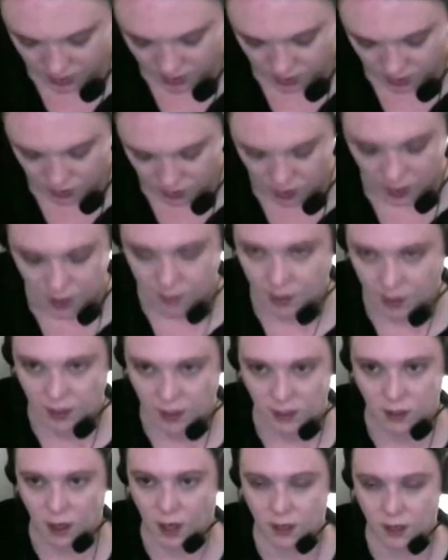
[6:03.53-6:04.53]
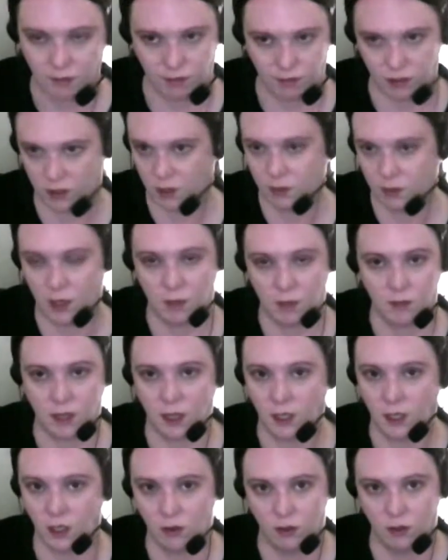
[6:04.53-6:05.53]
I sometimes I
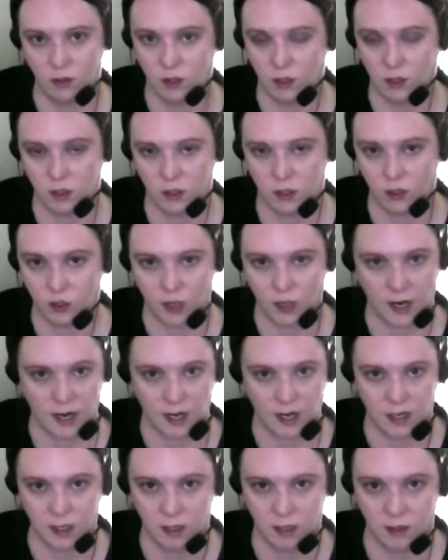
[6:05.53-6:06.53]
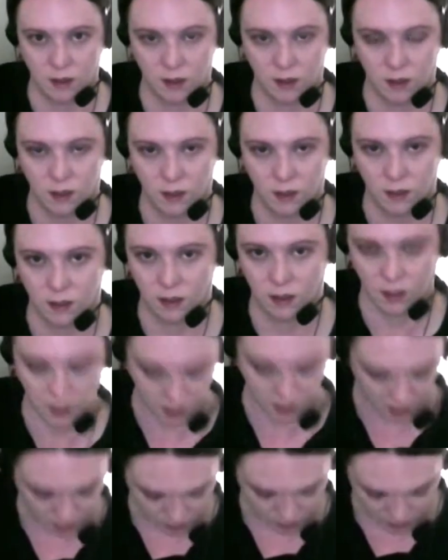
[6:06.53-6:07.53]
use just triads. You
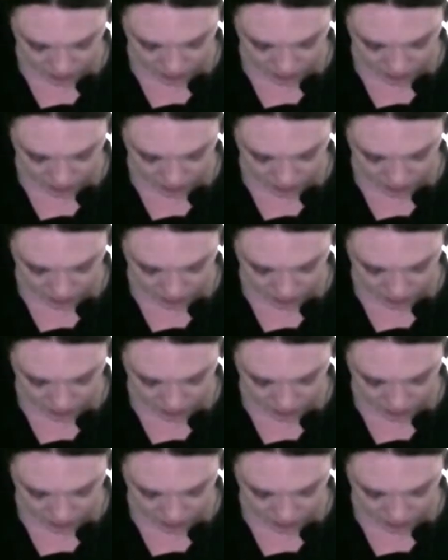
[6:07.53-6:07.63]
know, like